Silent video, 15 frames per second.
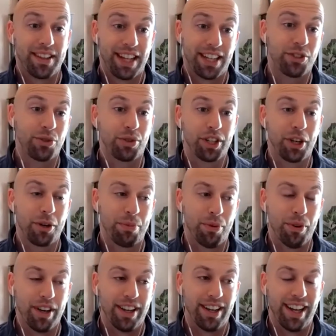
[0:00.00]
That's a really good
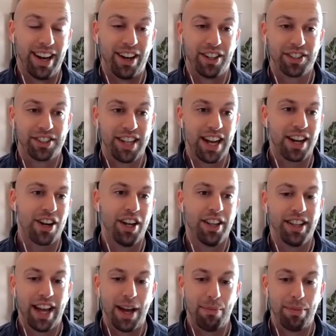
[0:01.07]
point and I'll stack
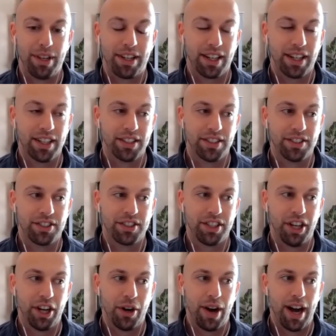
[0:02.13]
on that because,
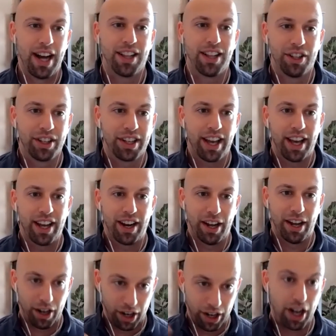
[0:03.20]
you know, I look at
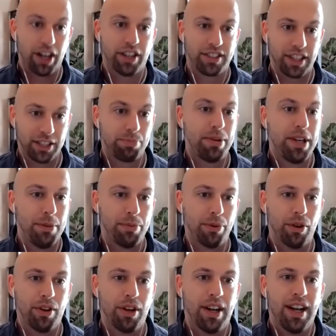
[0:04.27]
us as
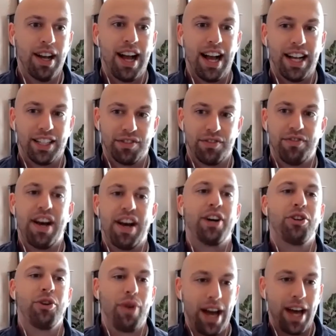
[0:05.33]
people as
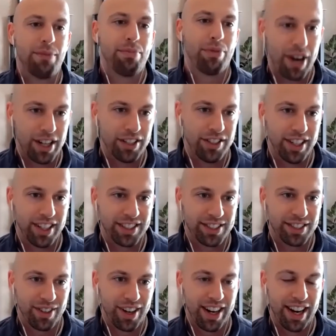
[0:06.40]
value add
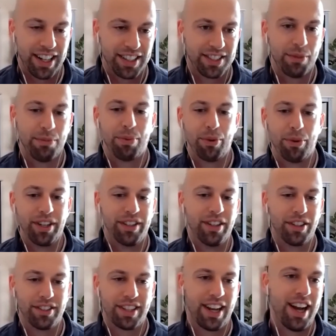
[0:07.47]
projects, right? At some mm-hmm. point in
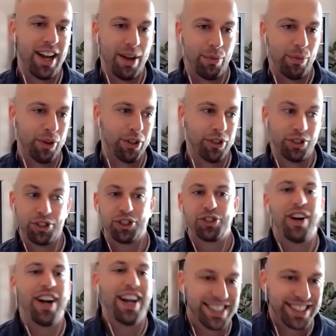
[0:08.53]
our time, we're
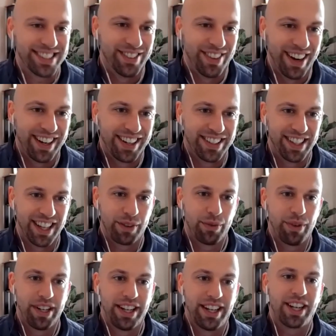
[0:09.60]
distressed, right? Like
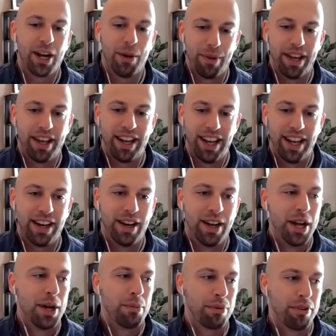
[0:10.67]
we need to come in and
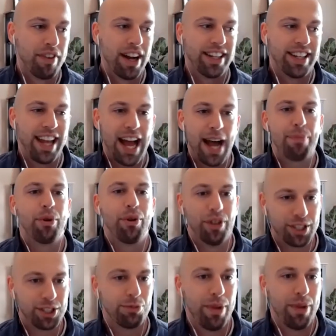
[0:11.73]
provide capital
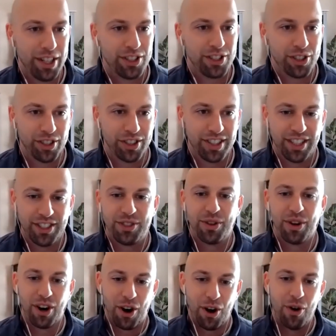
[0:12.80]
expenditures
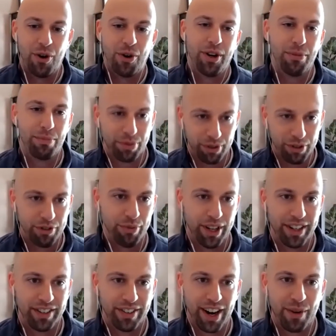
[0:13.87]
into our own
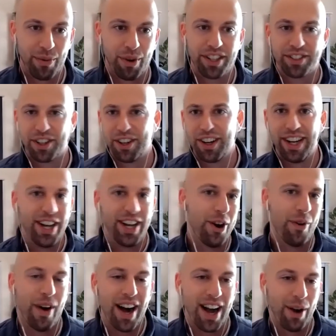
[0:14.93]
improvement, right? What is our
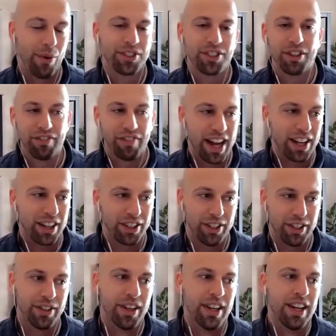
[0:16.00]
NOI? What's our
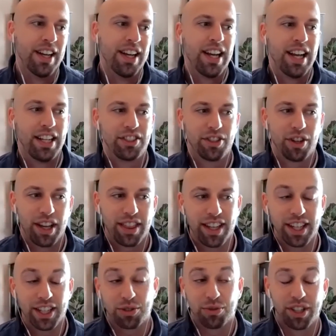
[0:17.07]
value? And so I
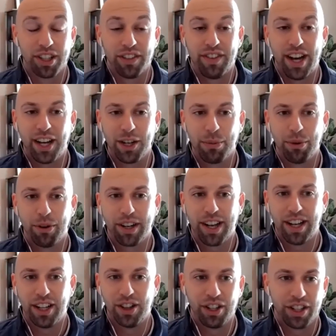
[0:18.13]
think it's really valuable to
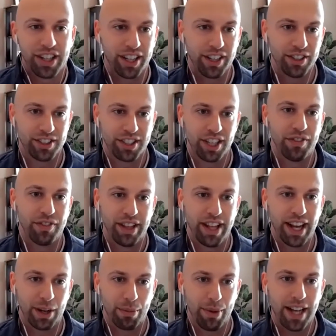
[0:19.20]
kind of look at yourself in
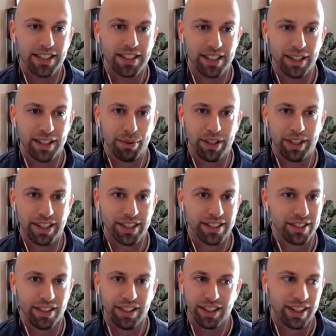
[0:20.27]
that capacity
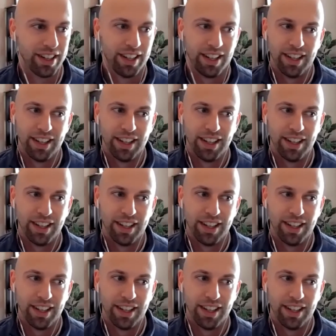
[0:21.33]
because look,